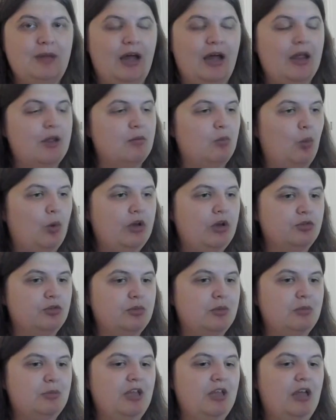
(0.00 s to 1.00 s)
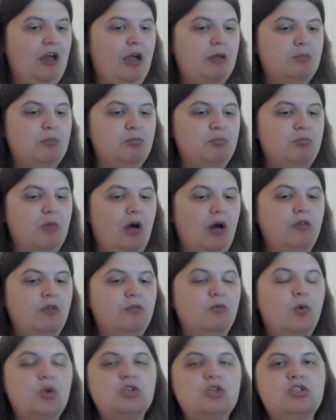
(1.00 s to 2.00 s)
I am one of those people that I
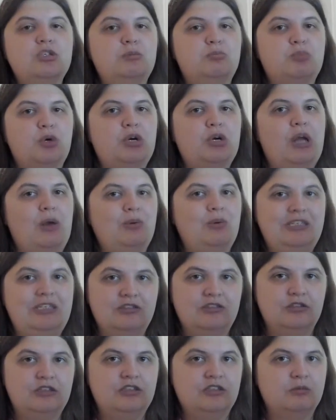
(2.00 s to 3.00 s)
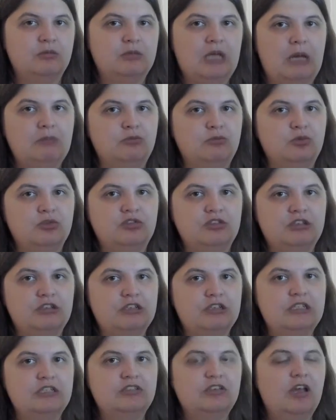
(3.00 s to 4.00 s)
unfortunately burn out easily sometimes with
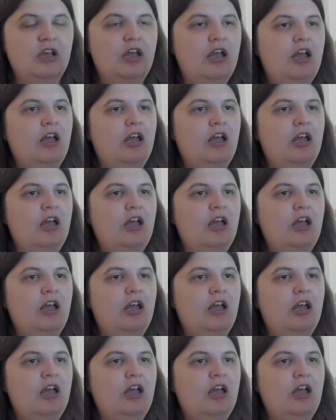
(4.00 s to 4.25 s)
series.